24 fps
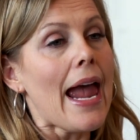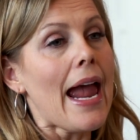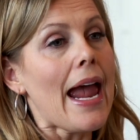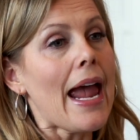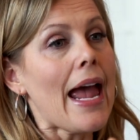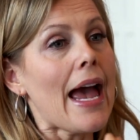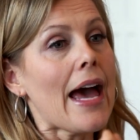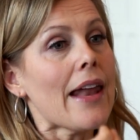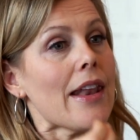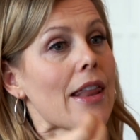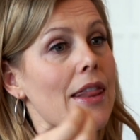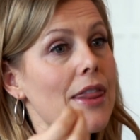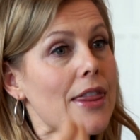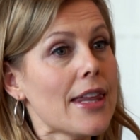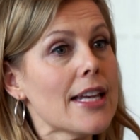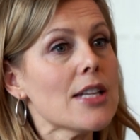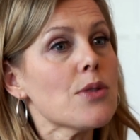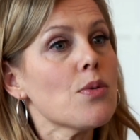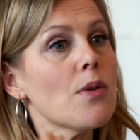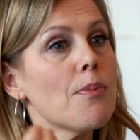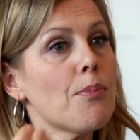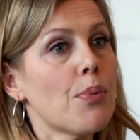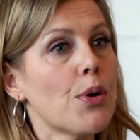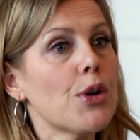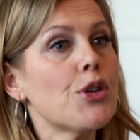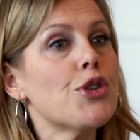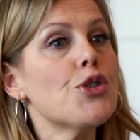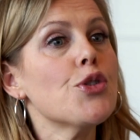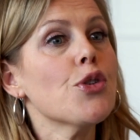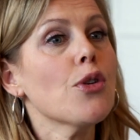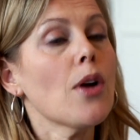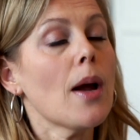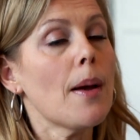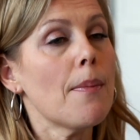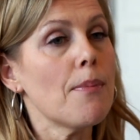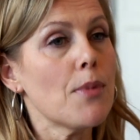And this will put
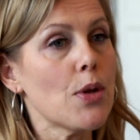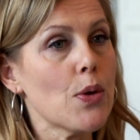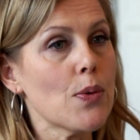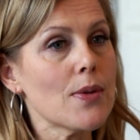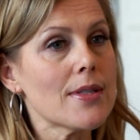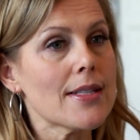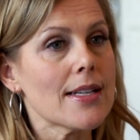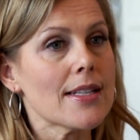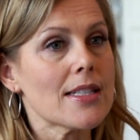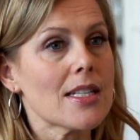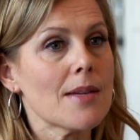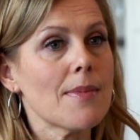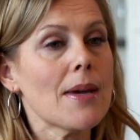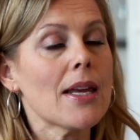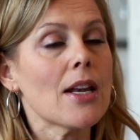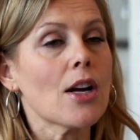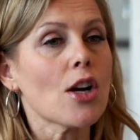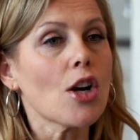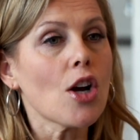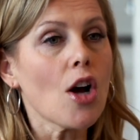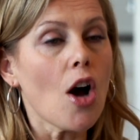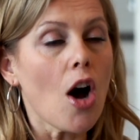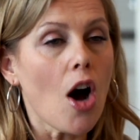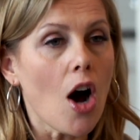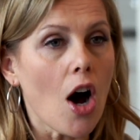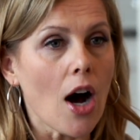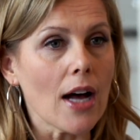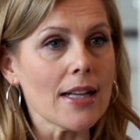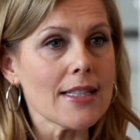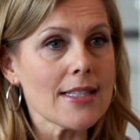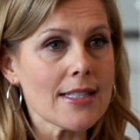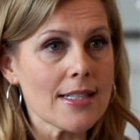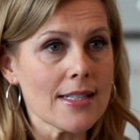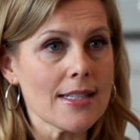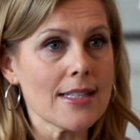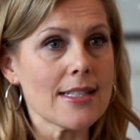your immune system in a
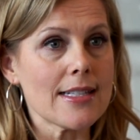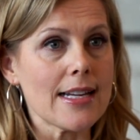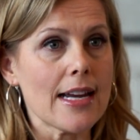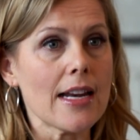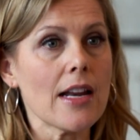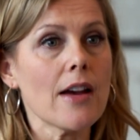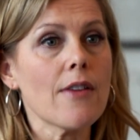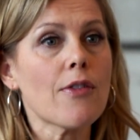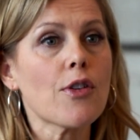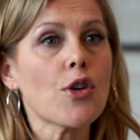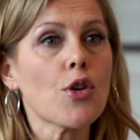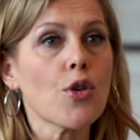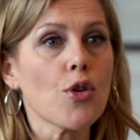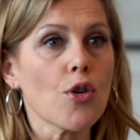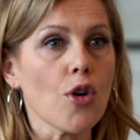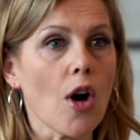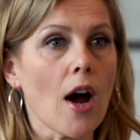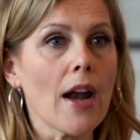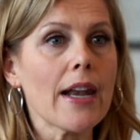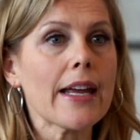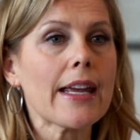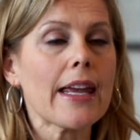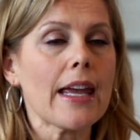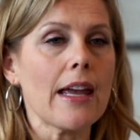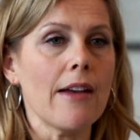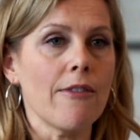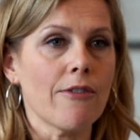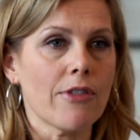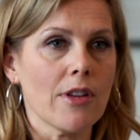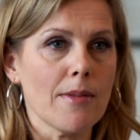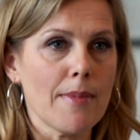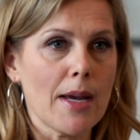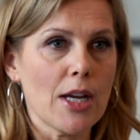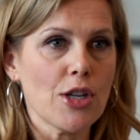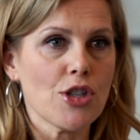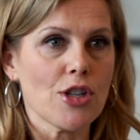constant state of chronic
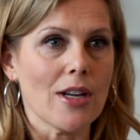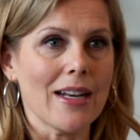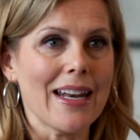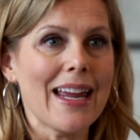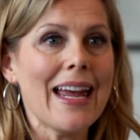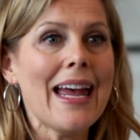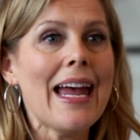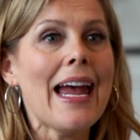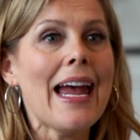inflammation.